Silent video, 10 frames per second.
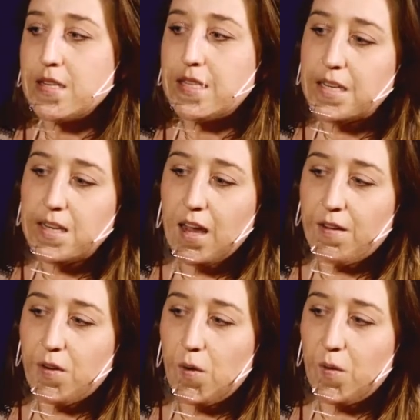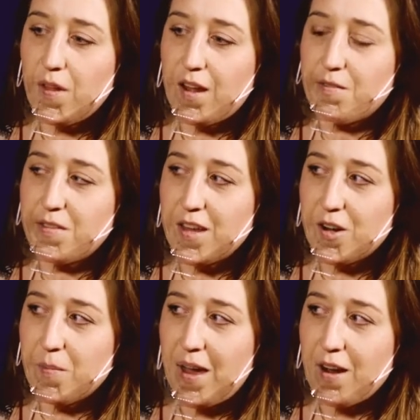didn't have a whole lot of
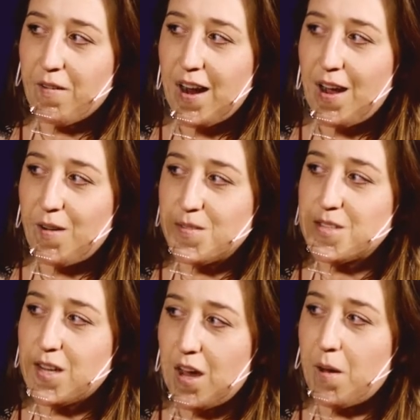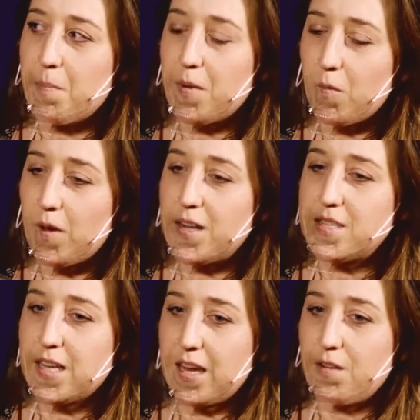theater background, but
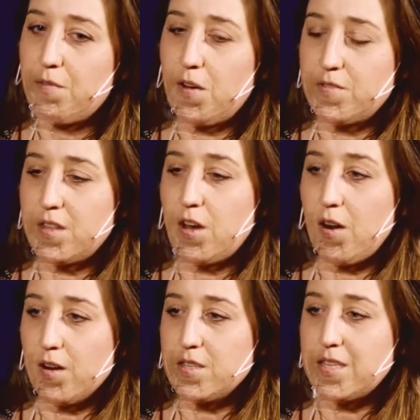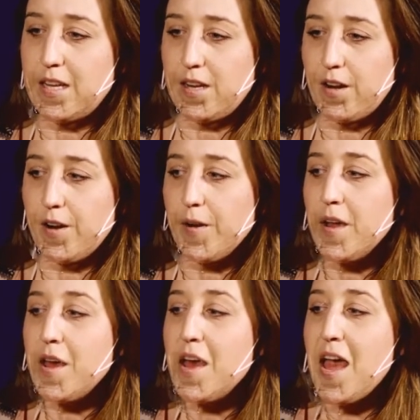wanted to get involved in the art scene here.
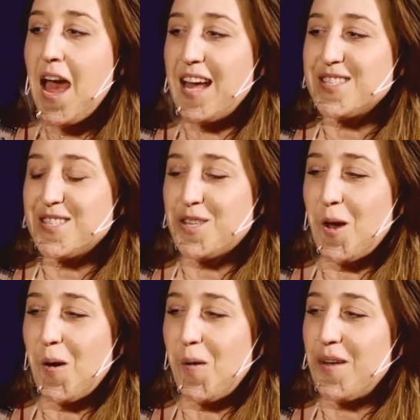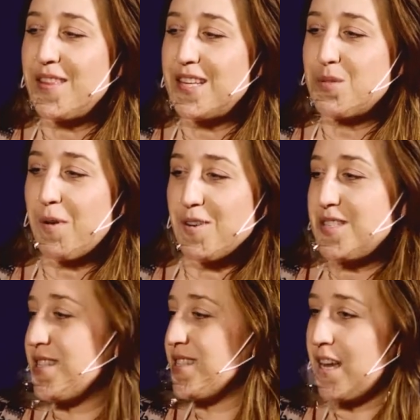And so this
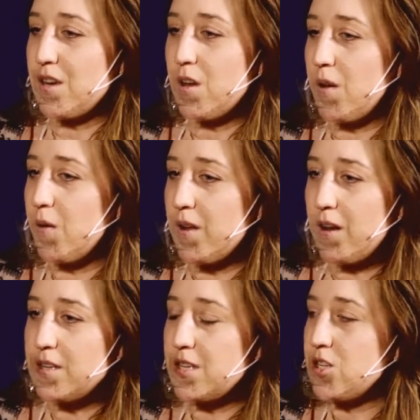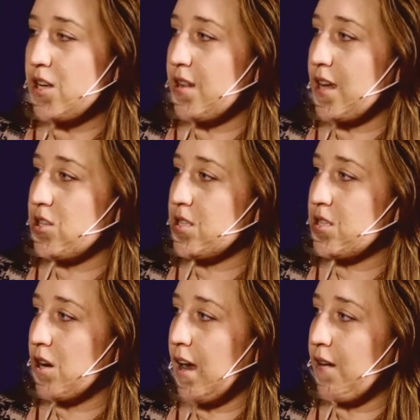person said, go and audition. They
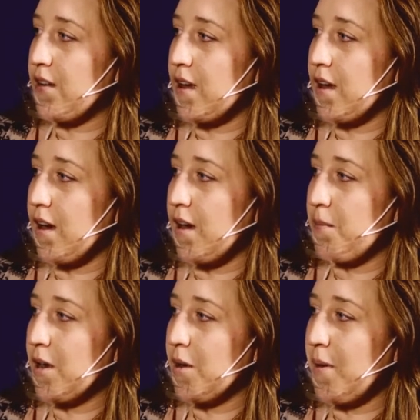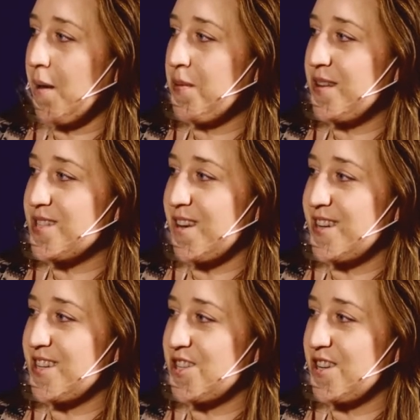just are having Mary Poppins
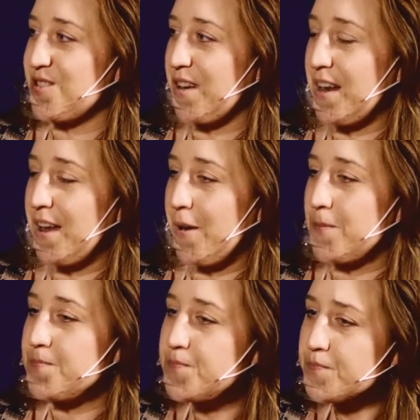auditions right now.